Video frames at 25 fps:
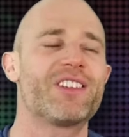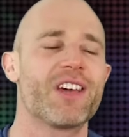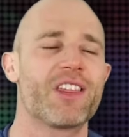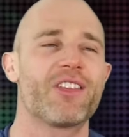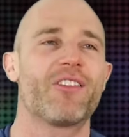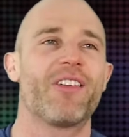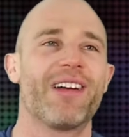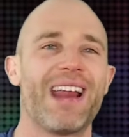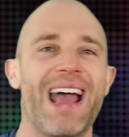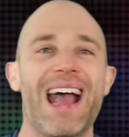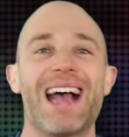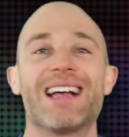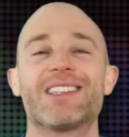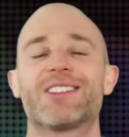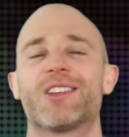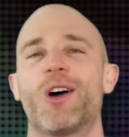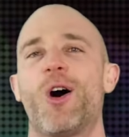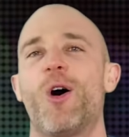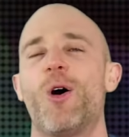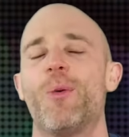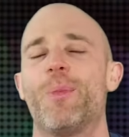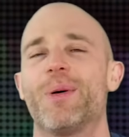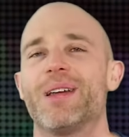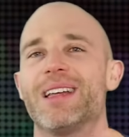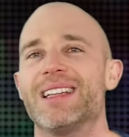other an
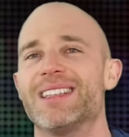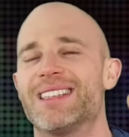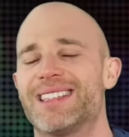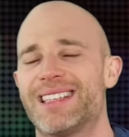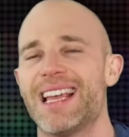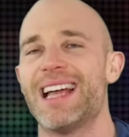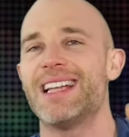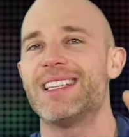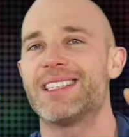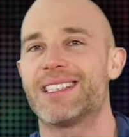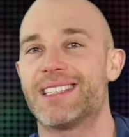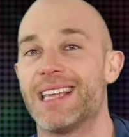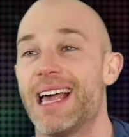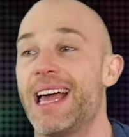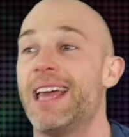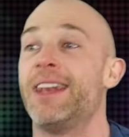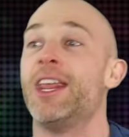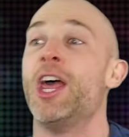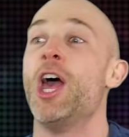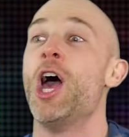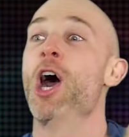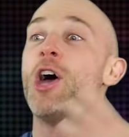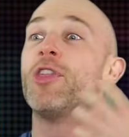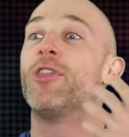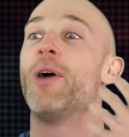asshole, but instead said
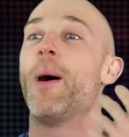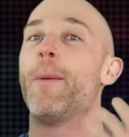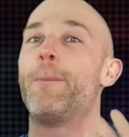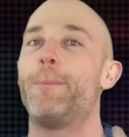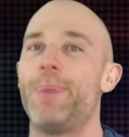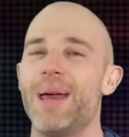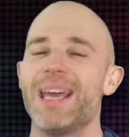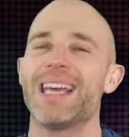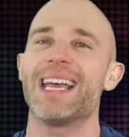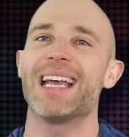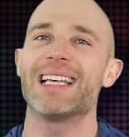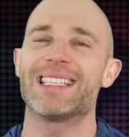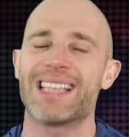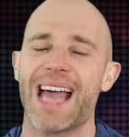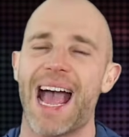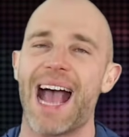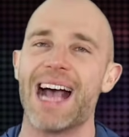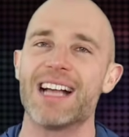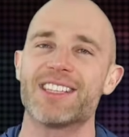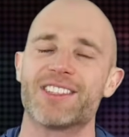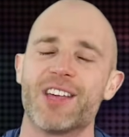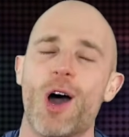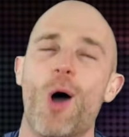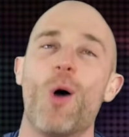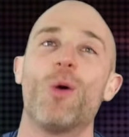the biggest
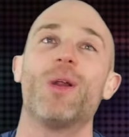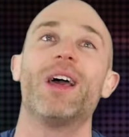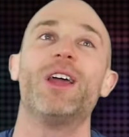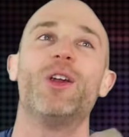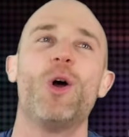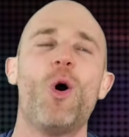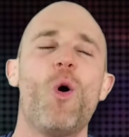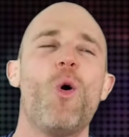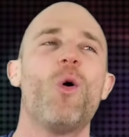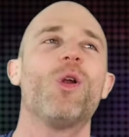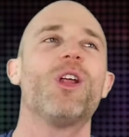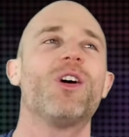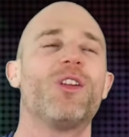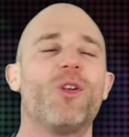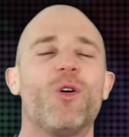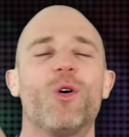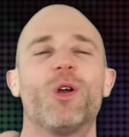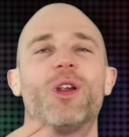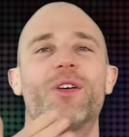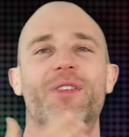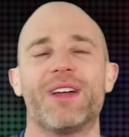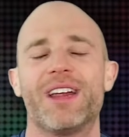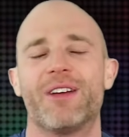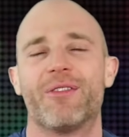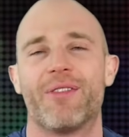asshole in all of
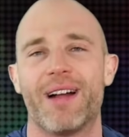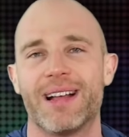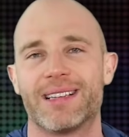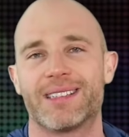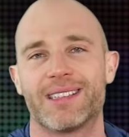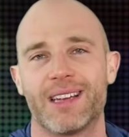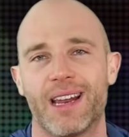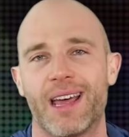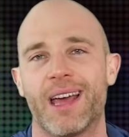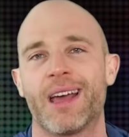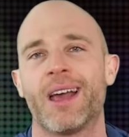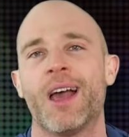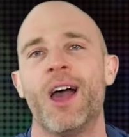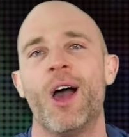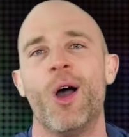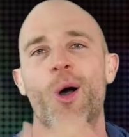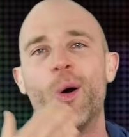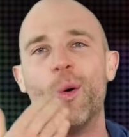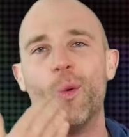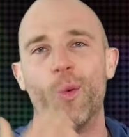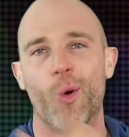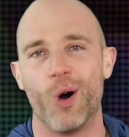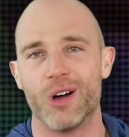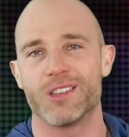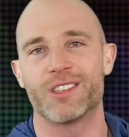Elite Wrestling
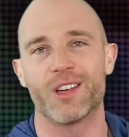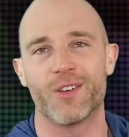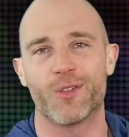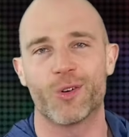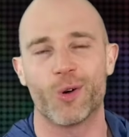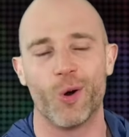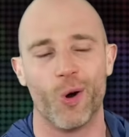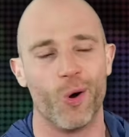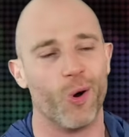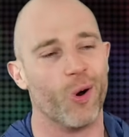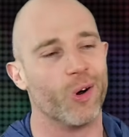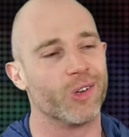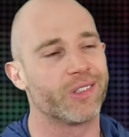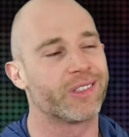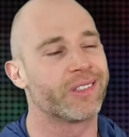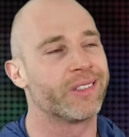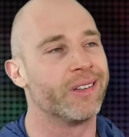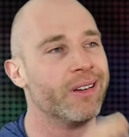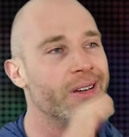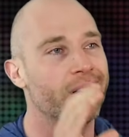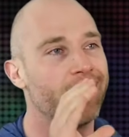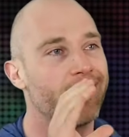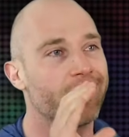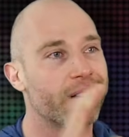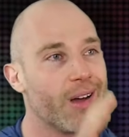was, of course,
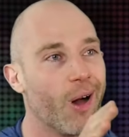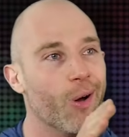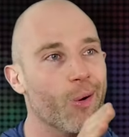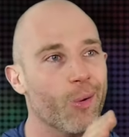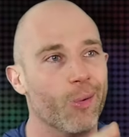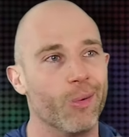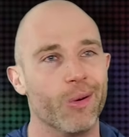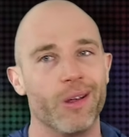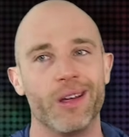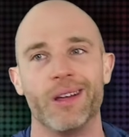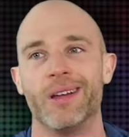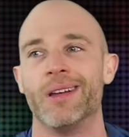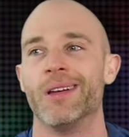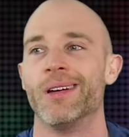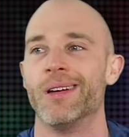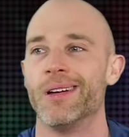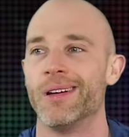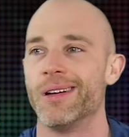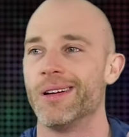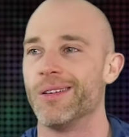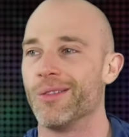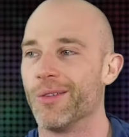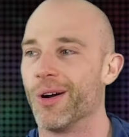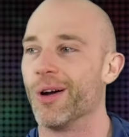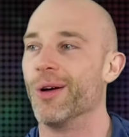Cody
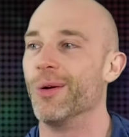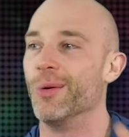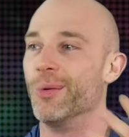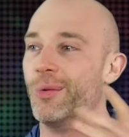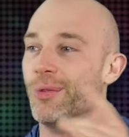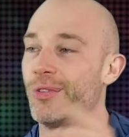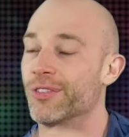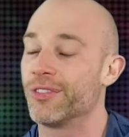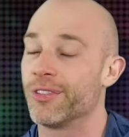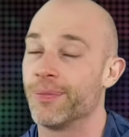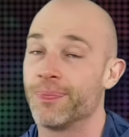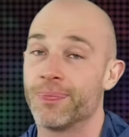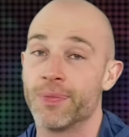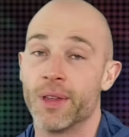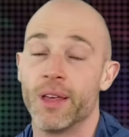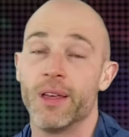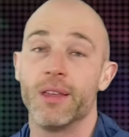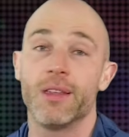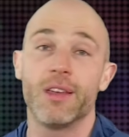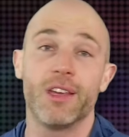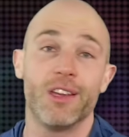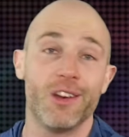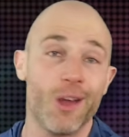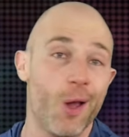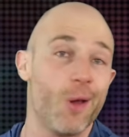Rhodes.
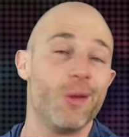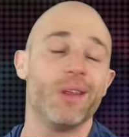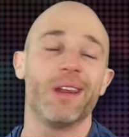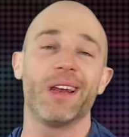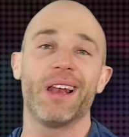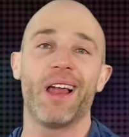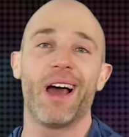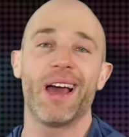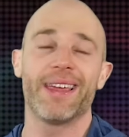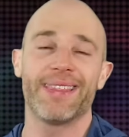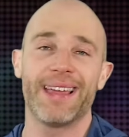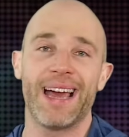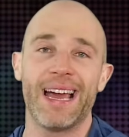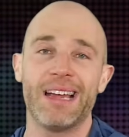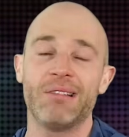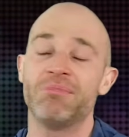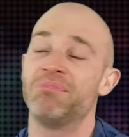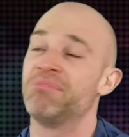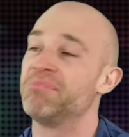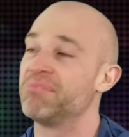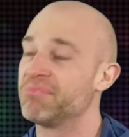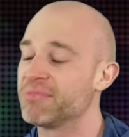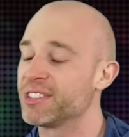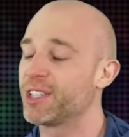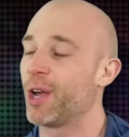You know who didn't like that?
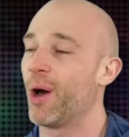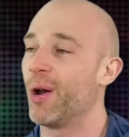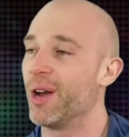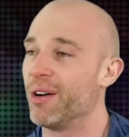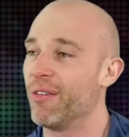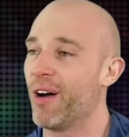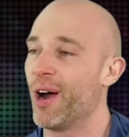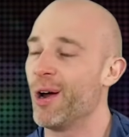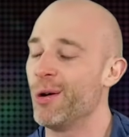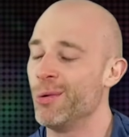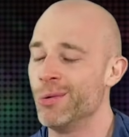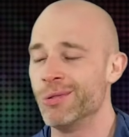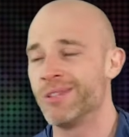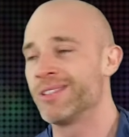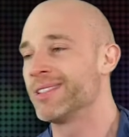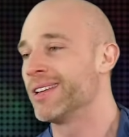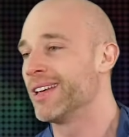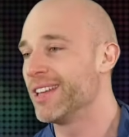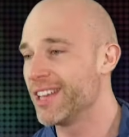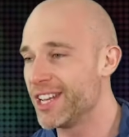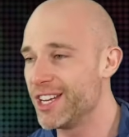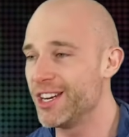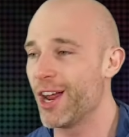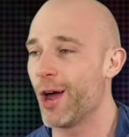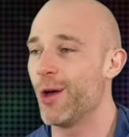Cody Rhodes.
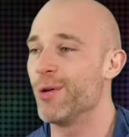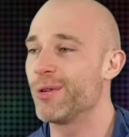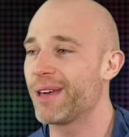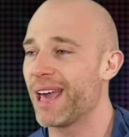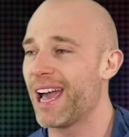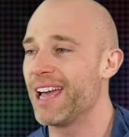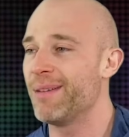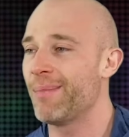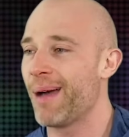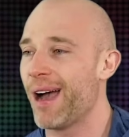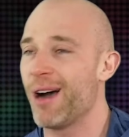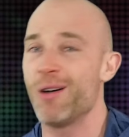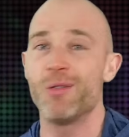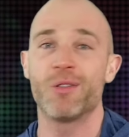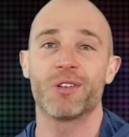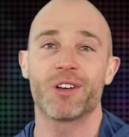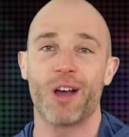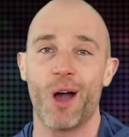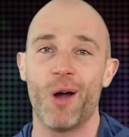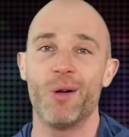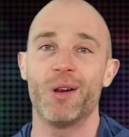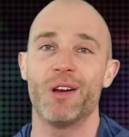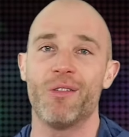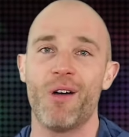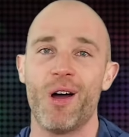You know who came out?
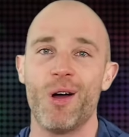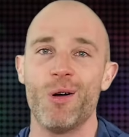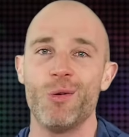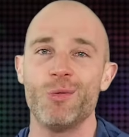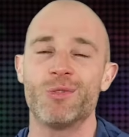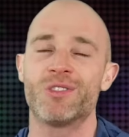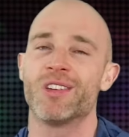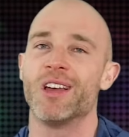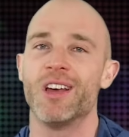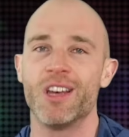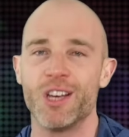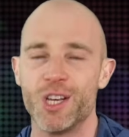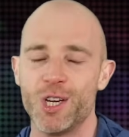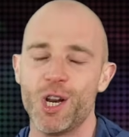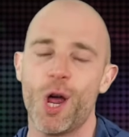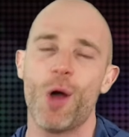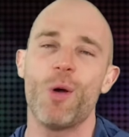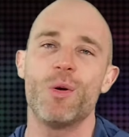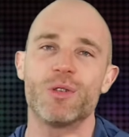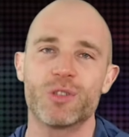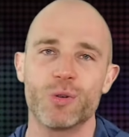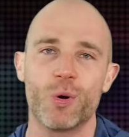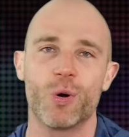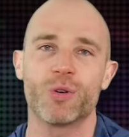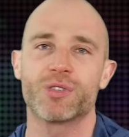Cody Rhodes. You know who
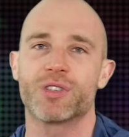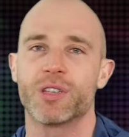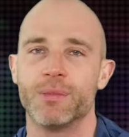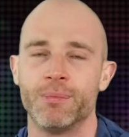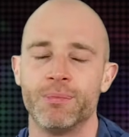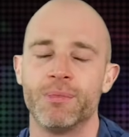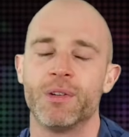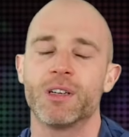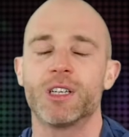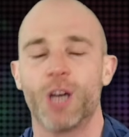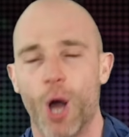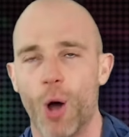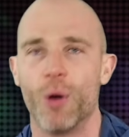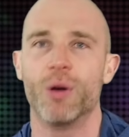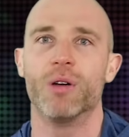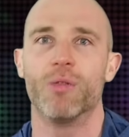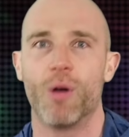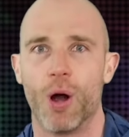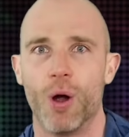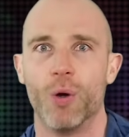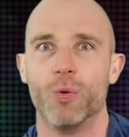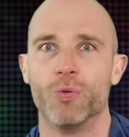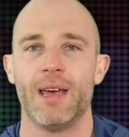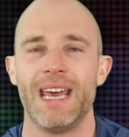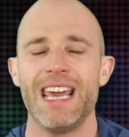was awesome? Cody
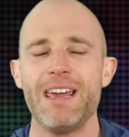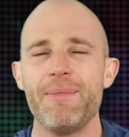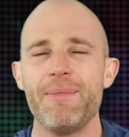Rhodes. He